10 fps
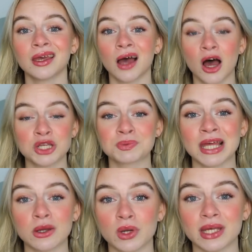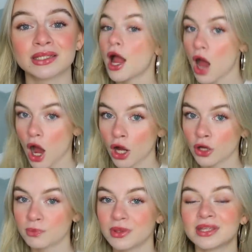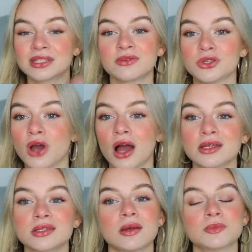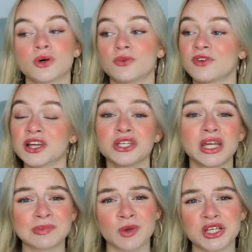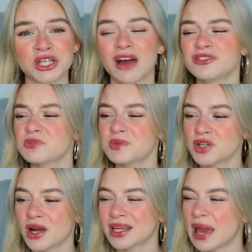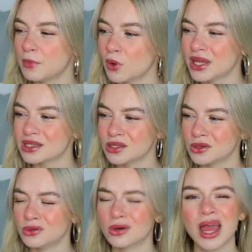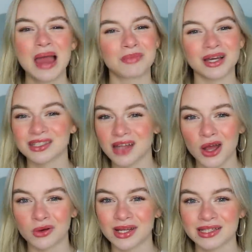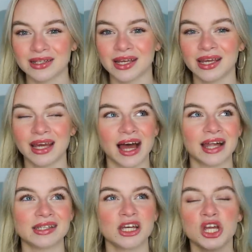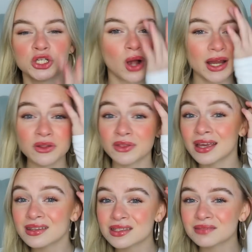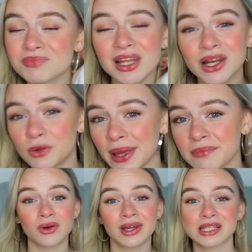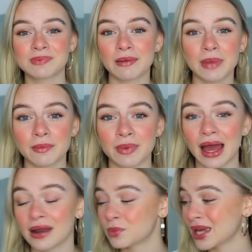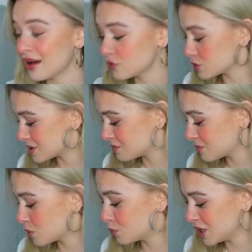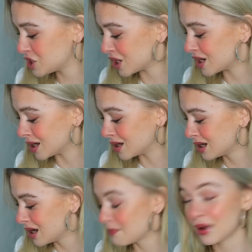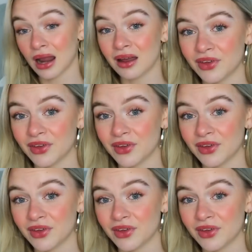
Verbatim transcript: 100% honest. I hope this gives you guys some sort of fashion inspiration. I've just been trying to get more into my style recently and try new things a little bit. Thought I'd experiment a bit and we have got some weird in here but I love